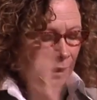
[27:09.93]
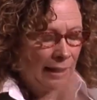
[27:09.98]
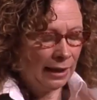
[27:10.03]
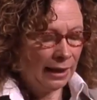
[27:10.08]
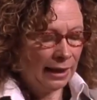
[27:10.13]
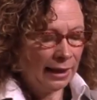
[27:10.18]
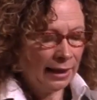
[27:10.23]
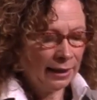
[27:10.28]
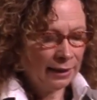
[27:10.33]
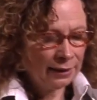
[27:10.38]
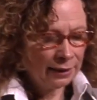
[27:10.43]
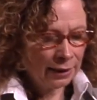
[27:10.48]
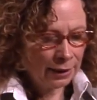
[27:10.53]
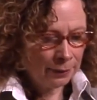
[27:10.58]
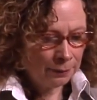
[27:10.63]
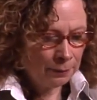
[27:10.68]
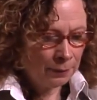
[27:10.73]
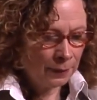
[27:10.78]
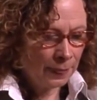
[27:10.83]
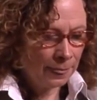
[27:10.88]
And
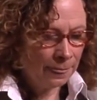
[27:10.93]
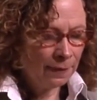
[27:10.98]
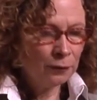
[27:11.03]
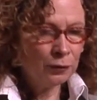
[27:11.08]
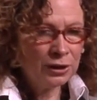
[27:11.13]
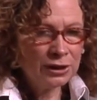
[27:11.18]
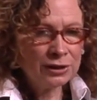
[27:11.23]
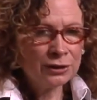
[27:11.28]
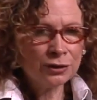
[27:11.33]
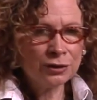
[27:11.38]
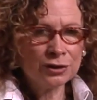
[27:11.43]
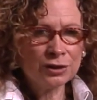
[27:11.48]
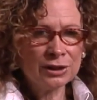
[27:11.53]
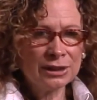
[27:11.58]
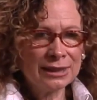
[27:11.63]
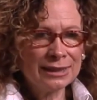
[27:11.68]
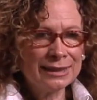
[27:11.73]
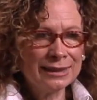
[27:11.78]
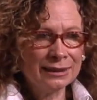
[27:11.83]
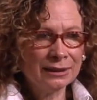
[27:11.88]
um, the research is
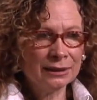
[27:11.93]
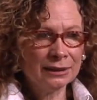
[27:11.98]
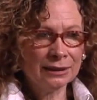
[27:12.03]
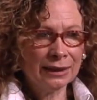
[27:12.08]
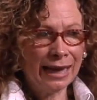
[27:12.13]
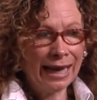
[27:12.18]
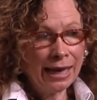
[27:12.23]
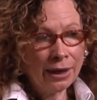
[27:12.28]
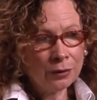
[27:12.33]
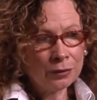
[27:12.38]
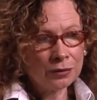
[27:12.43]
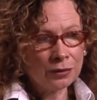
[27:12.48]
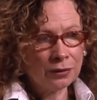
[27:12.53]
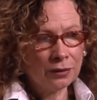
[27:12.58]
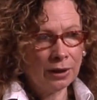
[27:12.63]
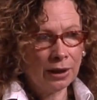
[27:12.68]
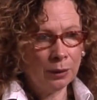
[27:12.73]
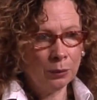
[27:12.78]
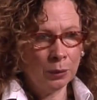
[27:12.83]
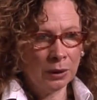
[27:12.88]
still out
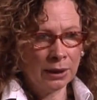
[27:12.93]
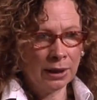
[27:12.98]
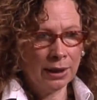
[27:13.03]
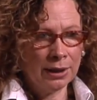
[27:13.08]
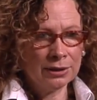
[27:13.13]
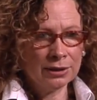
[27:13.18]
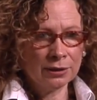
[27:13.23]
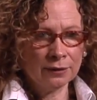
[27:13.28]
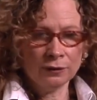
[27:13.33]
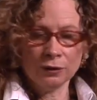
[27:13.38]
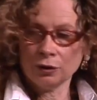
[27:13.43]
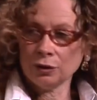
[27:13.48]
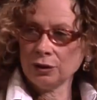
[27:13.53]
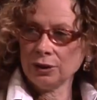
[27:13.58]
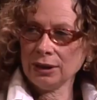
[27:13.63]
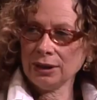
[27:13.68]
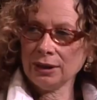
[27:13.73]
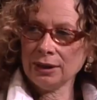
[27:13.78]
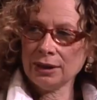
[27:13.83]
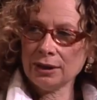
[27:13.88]
on what kinds of
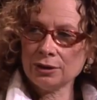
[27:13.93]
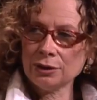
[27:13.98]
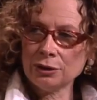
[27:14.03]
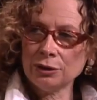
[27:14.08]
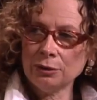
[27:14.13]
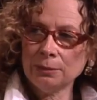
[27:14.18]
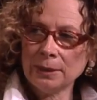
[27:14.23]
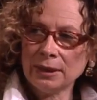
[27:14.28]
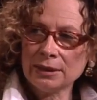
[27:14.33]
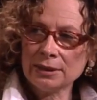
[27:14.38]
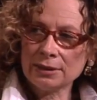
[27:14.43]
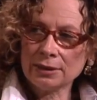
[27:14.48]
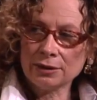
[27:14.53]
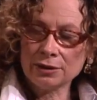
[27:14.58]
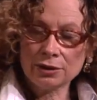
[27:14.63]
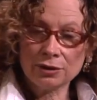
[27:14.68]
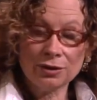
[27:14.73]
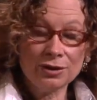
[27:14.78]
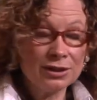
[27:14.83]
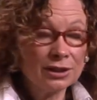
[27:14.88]
learning kids do best on
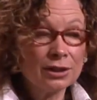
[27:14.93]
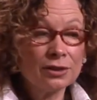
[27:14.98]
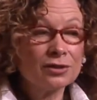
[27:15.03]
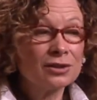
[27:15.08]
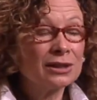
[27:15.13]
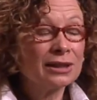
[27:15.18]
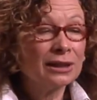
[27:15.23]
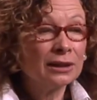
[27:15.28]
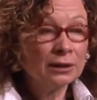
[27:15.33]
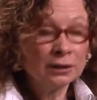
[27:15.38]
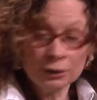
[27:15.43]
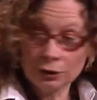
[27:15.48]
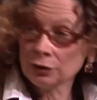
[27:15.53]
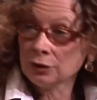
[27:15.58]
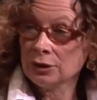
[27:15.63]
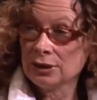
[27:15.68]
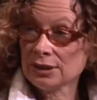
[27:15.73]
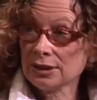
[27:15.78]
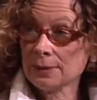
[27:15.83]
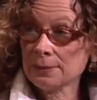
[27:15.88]
screens. There's
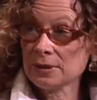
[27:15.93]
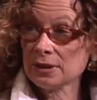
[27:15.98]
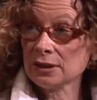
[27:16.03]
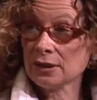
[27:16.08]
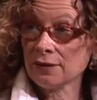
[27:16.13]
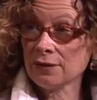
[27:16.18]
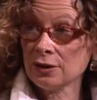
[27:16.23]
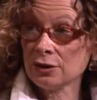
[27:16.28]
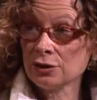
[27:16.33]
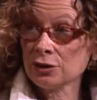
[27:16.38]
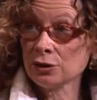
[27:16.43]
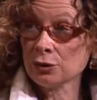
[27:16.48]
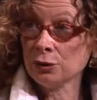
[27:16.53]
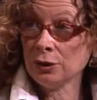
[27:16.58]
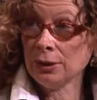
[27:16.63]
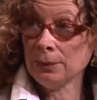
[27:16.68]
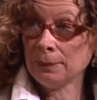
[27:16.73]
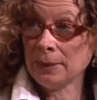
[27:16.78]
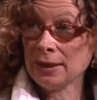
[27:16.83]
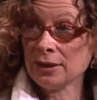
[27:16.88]
clearly some stuff that
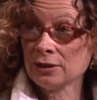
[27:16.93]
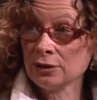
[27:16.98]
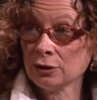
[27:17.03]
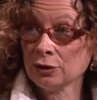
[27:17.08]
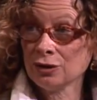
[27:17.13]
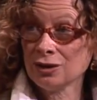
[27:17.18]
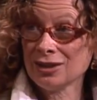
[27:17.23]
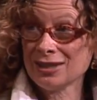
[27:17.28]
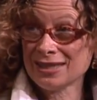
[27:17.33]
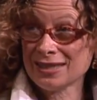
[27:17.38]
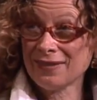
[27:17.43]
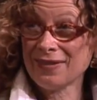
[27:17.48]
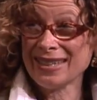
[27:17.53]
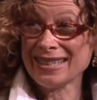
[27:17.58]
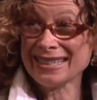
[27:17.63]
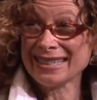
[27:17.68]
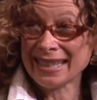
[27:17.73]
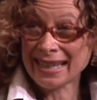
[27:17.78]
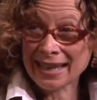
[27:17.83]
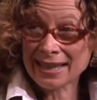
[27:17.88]
screen based learning is
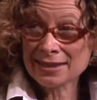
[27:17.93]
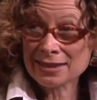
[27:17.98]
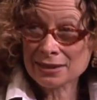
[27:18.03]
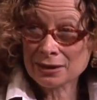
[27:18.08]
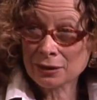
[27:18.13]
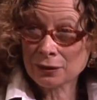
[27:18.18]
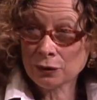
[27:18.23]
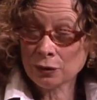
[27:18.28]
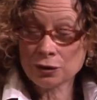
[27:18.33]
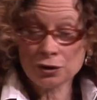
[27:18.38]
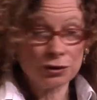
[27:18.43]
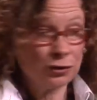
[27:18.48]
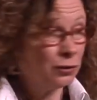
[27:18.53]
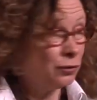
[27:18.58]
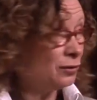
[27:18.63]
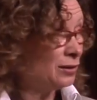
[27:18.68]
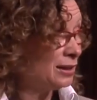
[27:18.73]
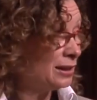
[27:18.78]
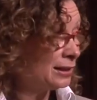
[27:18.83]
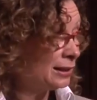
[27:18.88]
fantastic for,
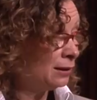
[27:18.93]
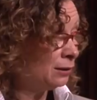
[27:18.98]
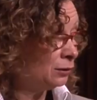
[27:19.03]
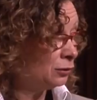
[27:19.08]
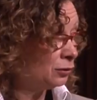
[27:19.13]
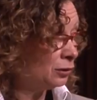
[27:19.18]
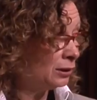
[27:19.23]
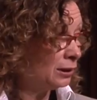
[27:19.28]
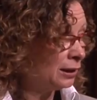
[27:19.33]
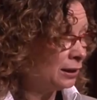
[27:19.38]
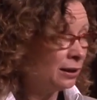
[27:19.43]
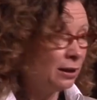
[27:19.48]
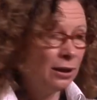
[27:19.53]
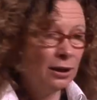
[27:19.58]
certain skill drilling.